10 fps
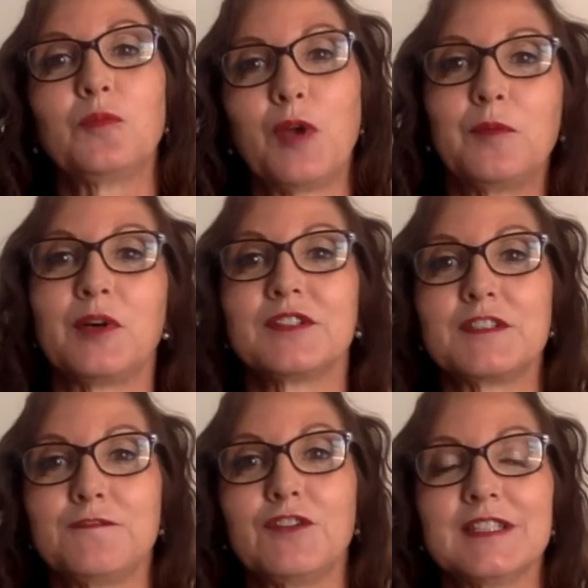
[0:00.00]
mobile
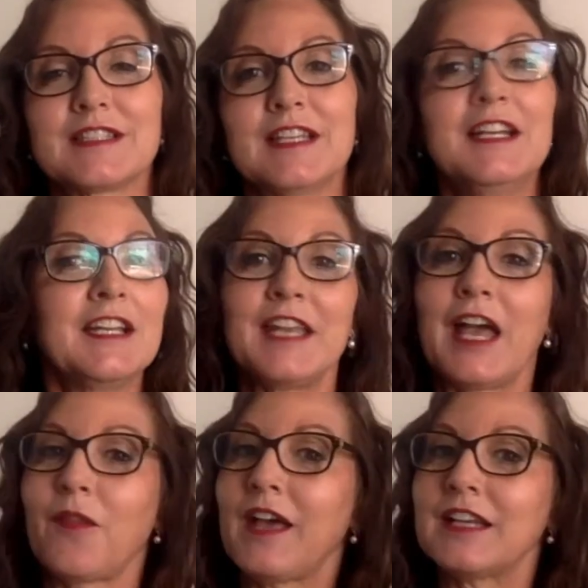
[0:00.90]
device.
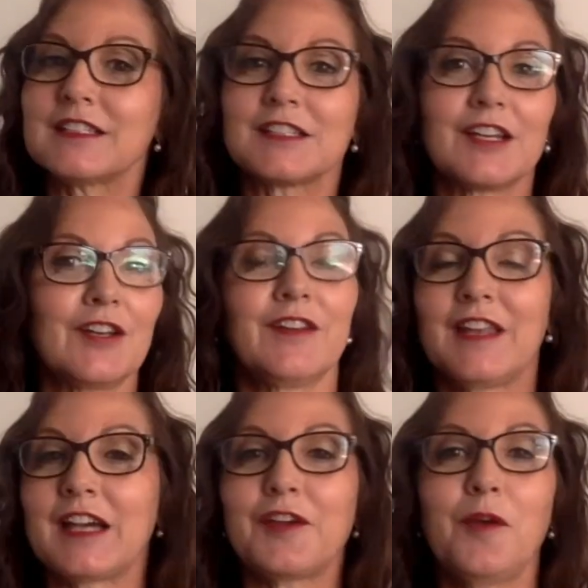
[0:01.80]
Now
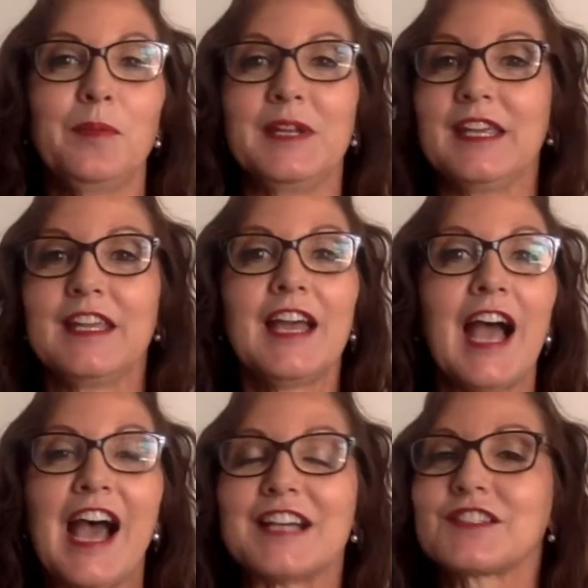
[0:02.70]
that company
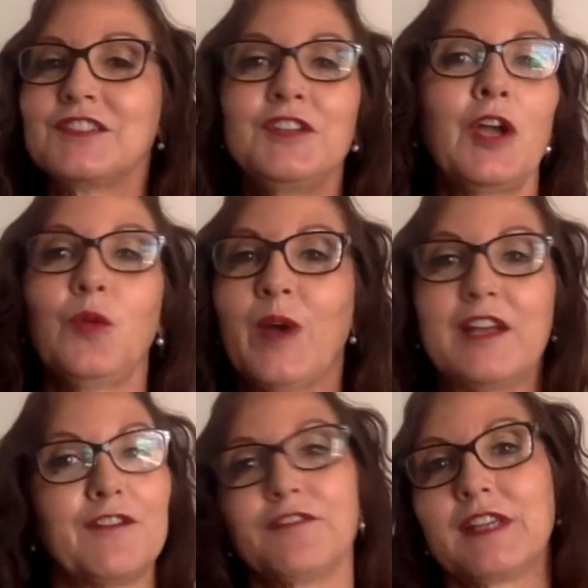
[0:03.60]
has no way
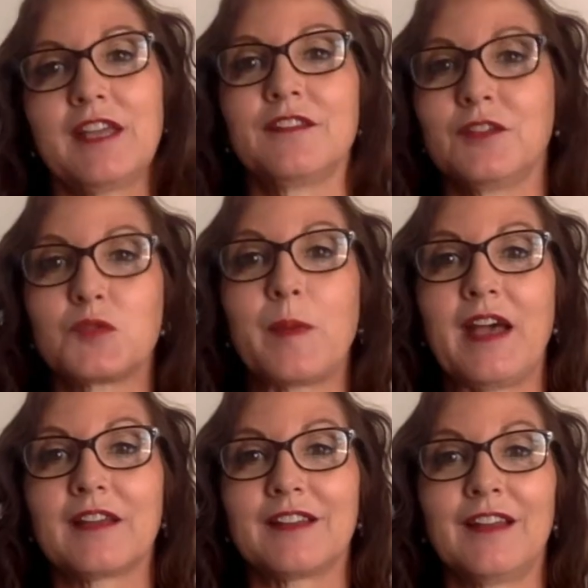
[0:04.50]
of ever getting those
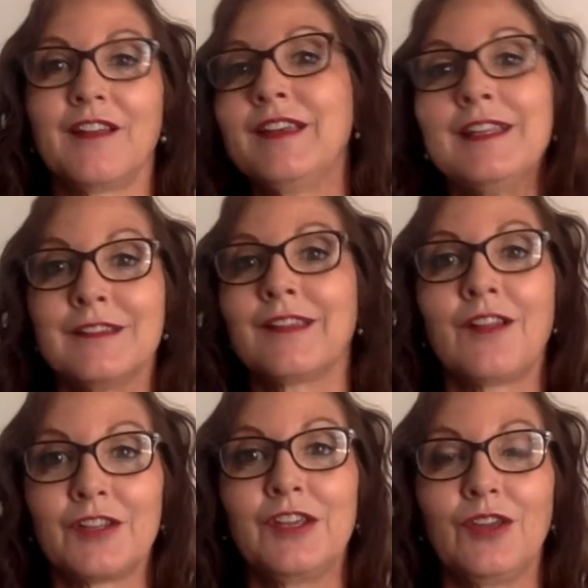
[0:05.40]
back, and I needn't
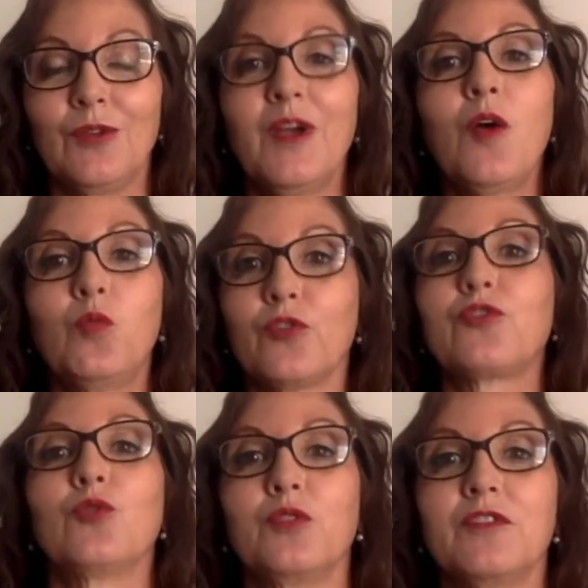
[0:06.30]
tell you what
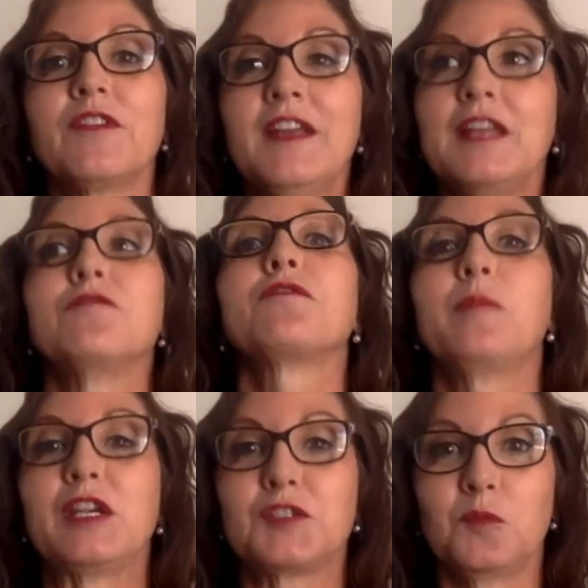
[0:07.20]
sort of
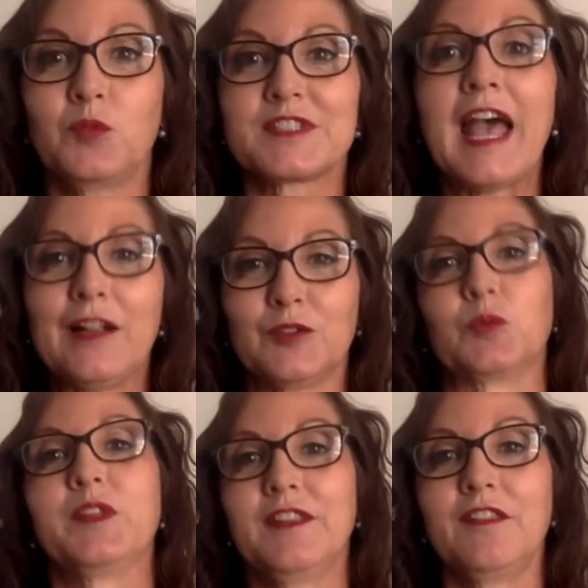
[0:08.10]
information was held
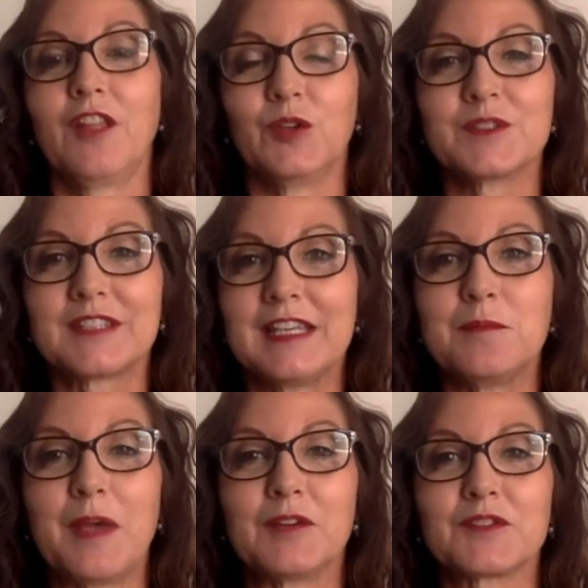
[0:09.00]
within those
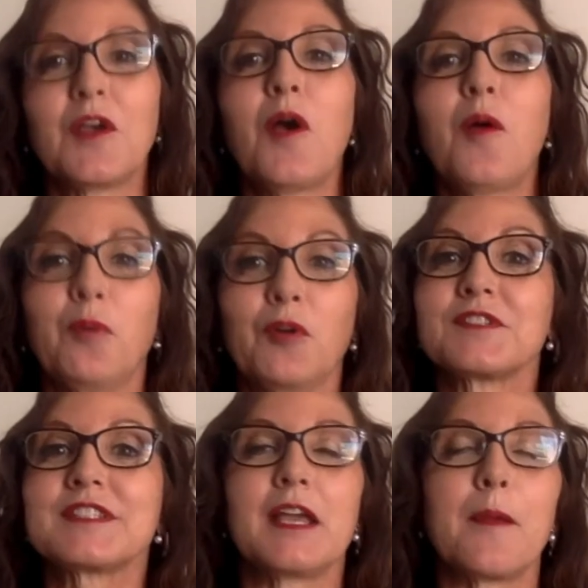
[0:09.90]
emails, but
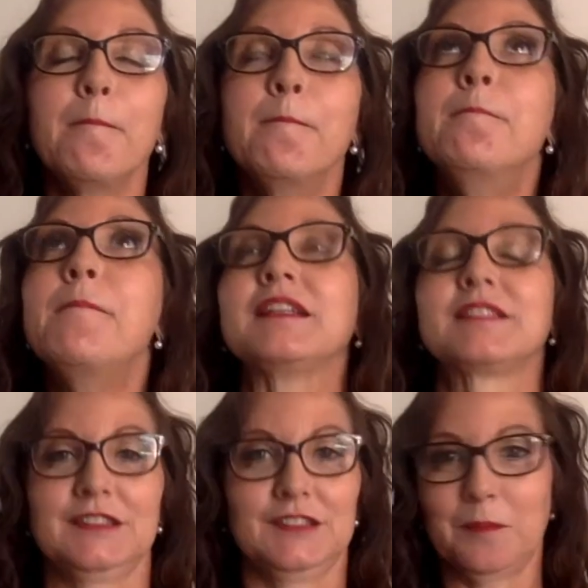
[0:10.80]
obviously
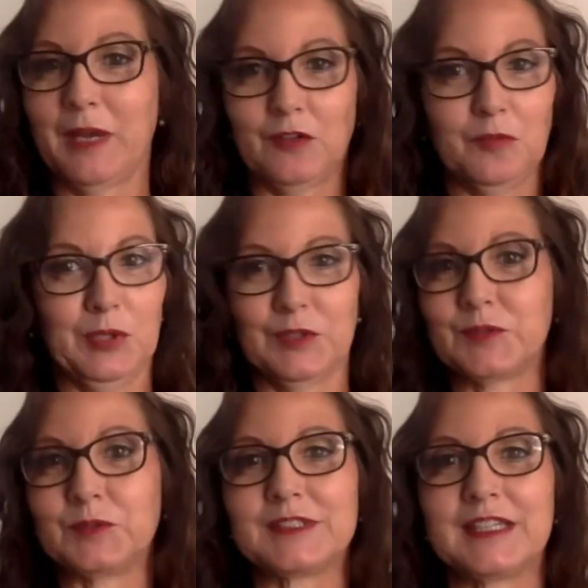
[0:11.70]
massive amount of
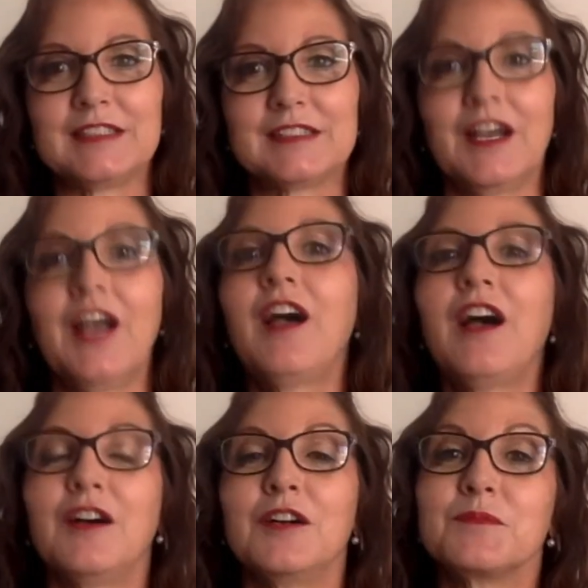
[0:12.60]
personal data.
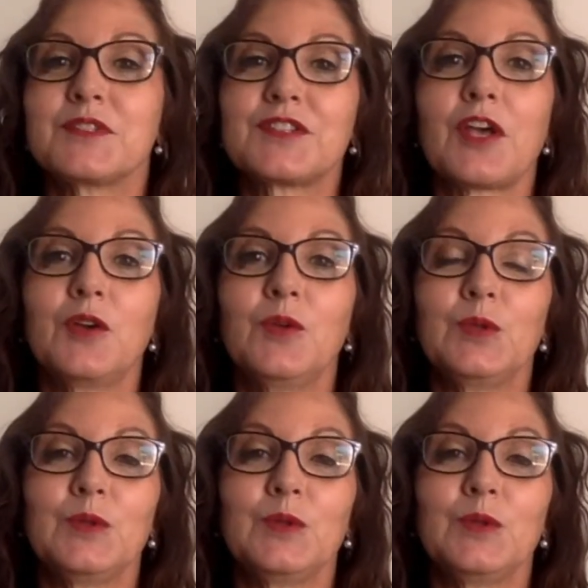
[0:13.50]
So